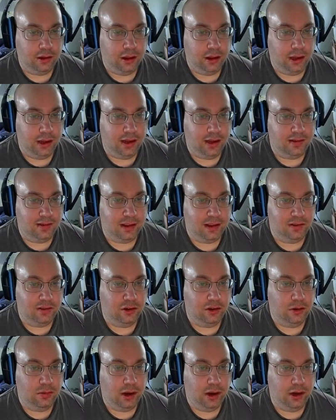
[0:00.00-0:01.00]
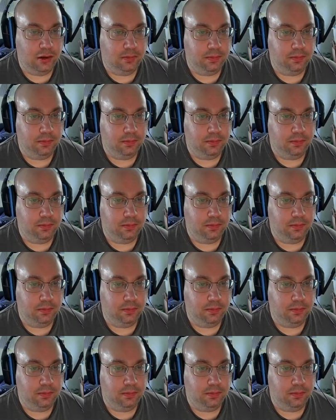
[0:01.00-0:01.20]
I guess that's a new item.